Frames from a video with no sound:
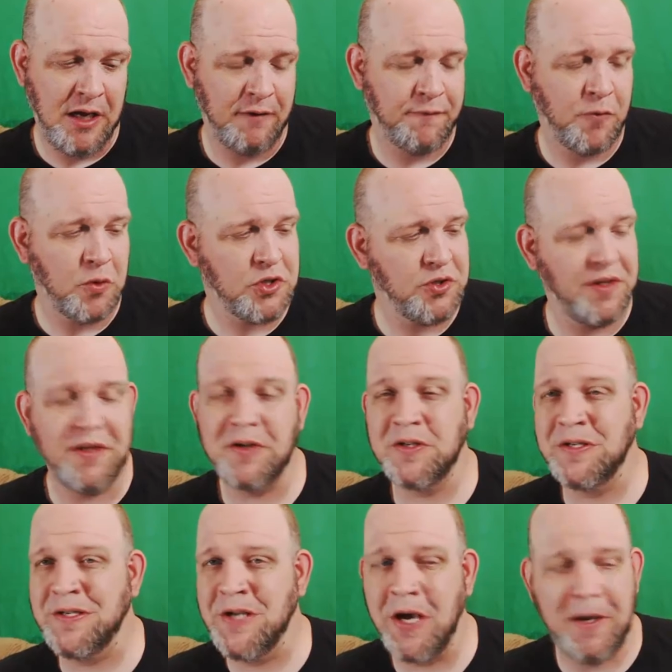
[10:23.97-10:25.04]
Unfortunately,
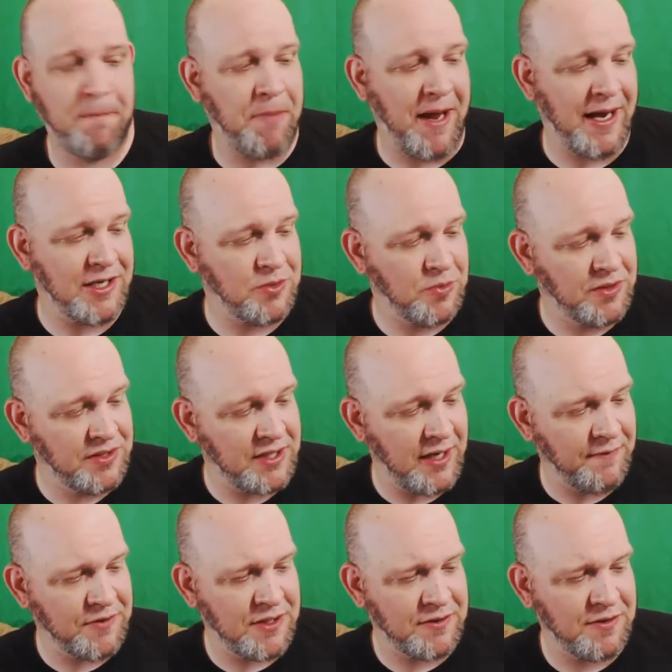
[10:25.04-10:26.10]
there's not a password
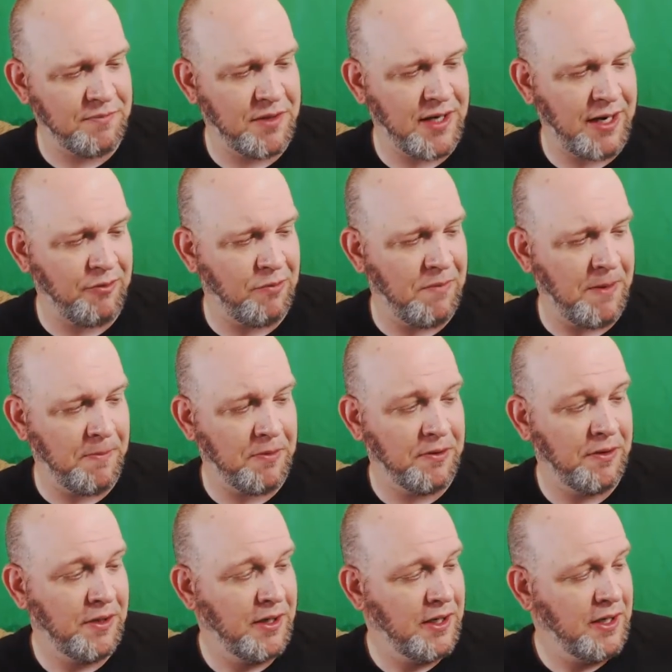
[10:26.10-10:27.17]
save system that I
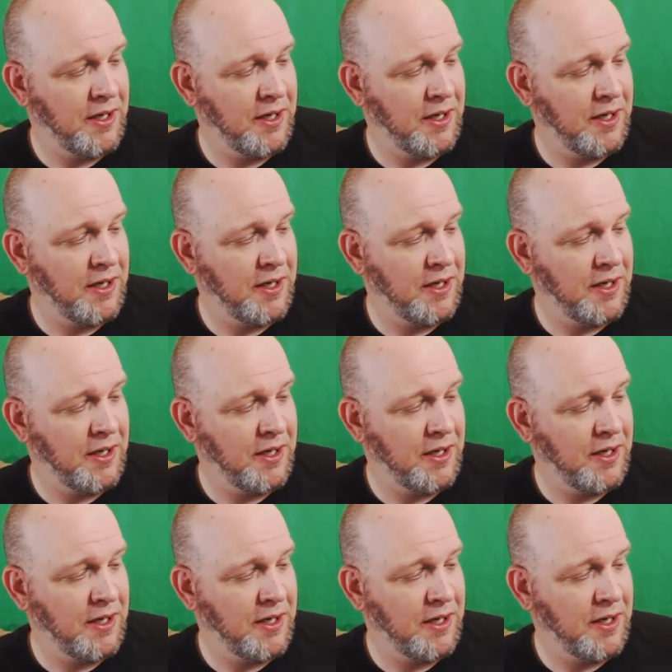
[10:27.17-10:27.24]
remember,